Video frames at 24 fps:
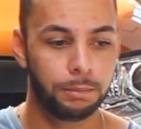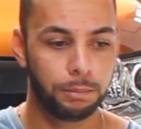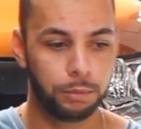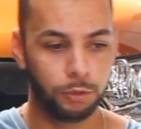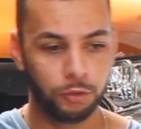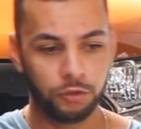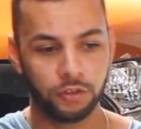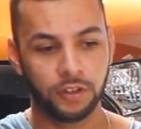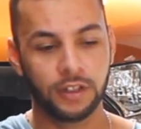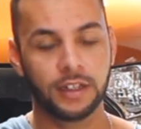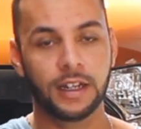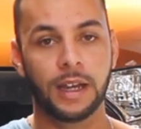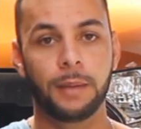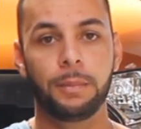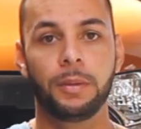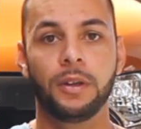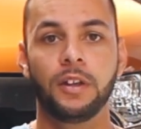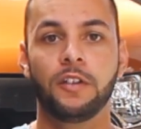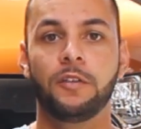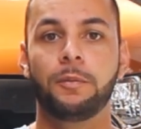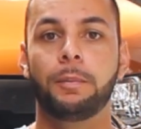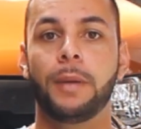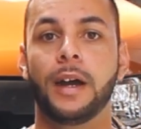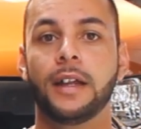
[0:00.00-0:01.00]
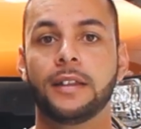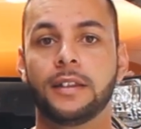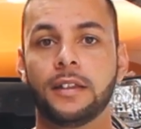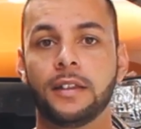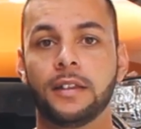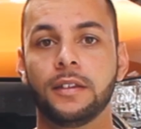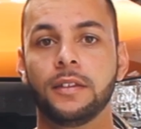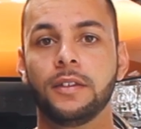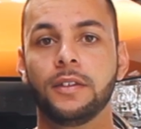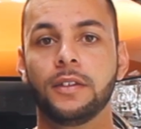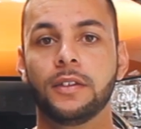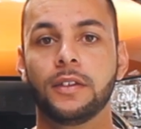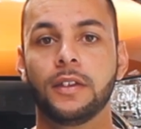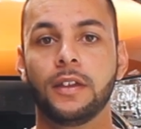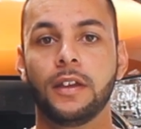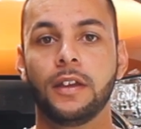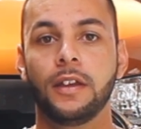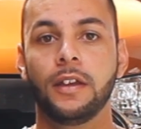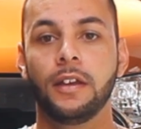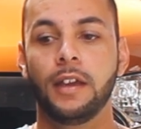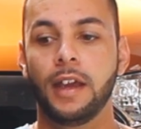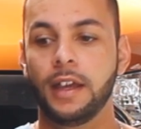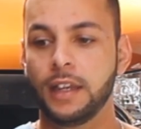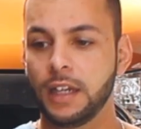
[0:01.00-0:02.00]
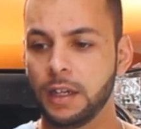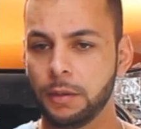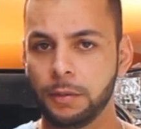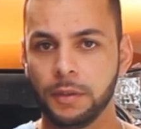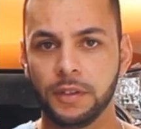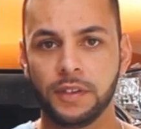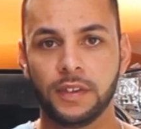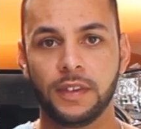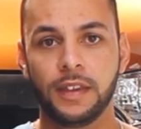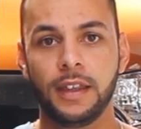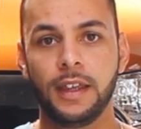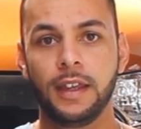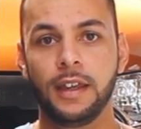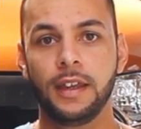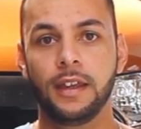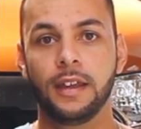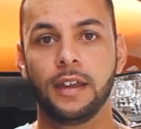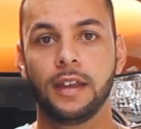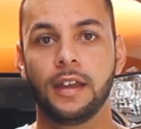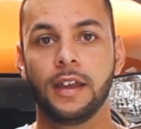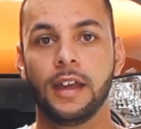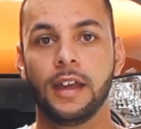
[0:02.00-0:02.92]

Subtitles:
pushed a couple of buttons and I was there.